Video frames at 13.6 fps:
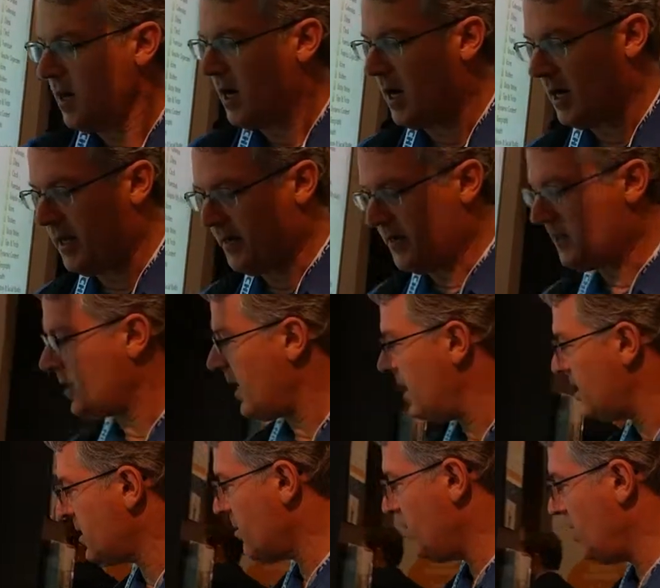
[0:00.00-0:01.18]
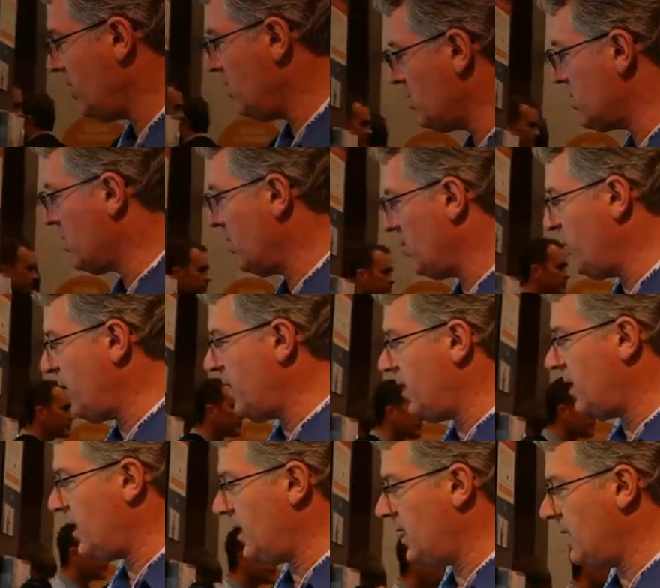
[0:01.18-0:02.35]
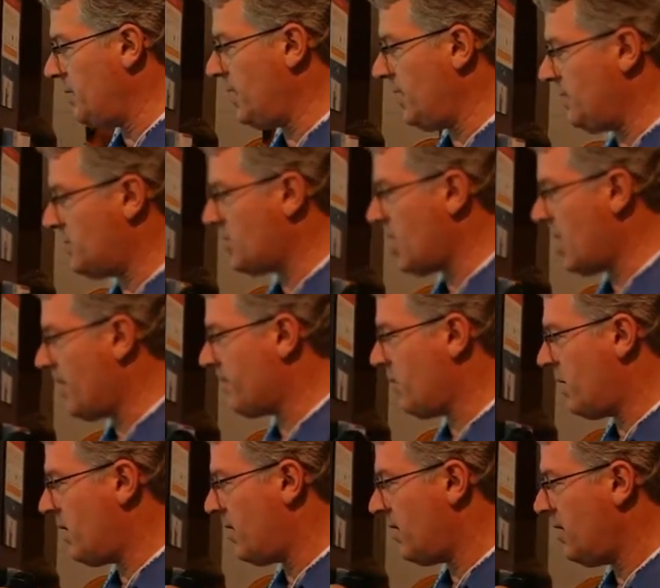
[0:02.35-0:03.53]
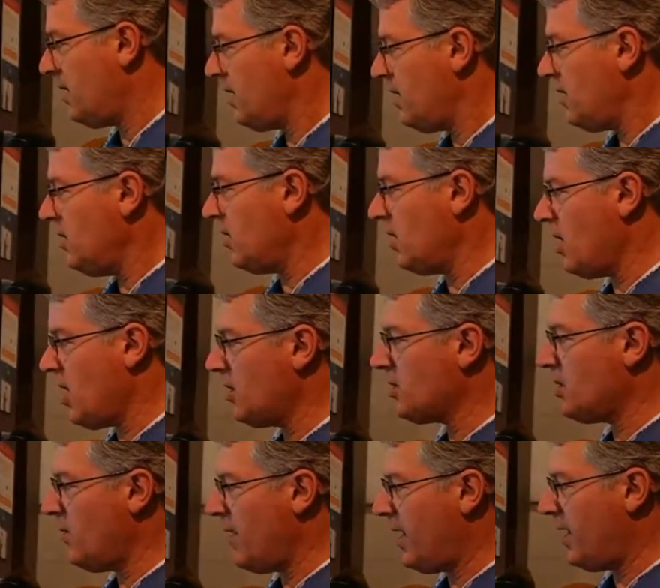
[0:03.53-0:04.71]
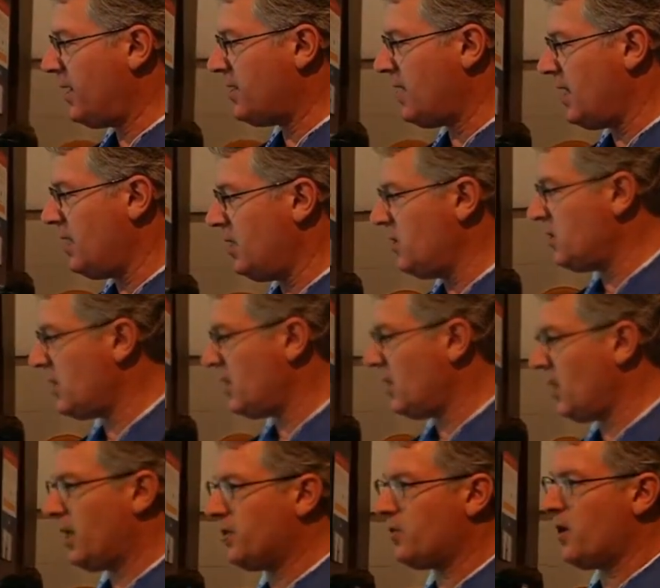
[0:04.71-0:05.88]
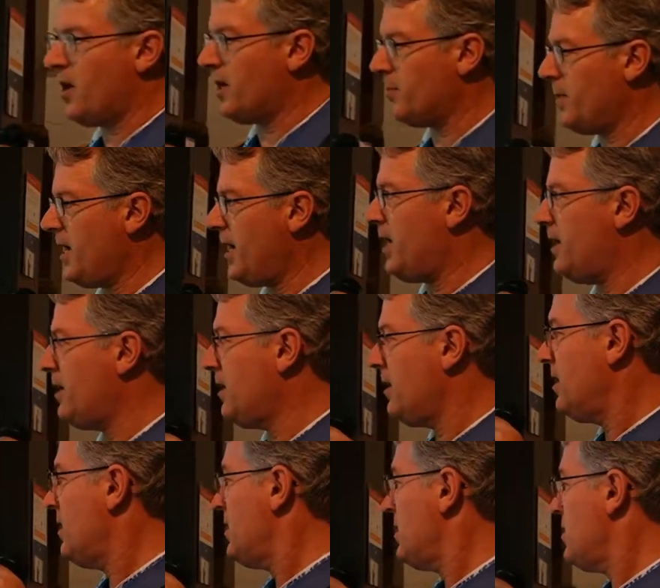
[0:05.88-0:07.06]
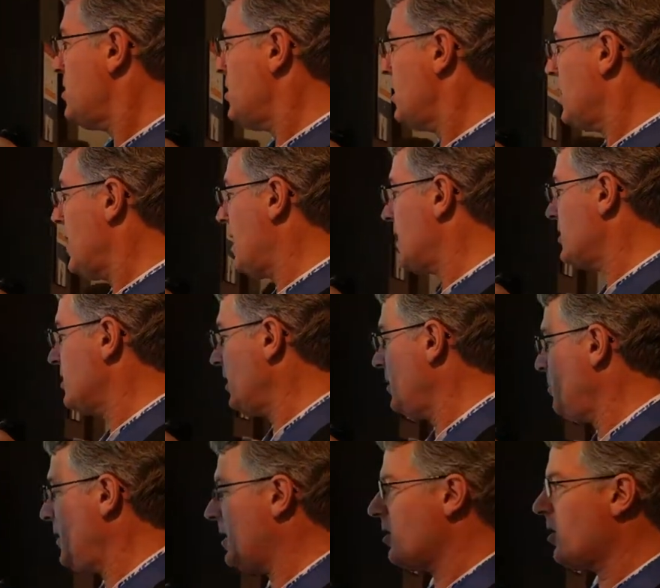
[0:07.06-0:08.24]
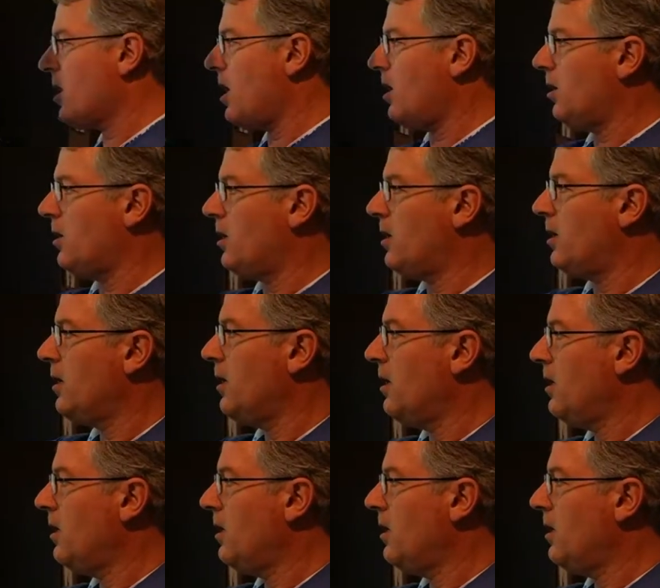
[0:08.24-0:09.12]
uh, in this case, I'm going to use the Luidia eBeam software. You can also annotate using an electronic pen, so you can actually pick your color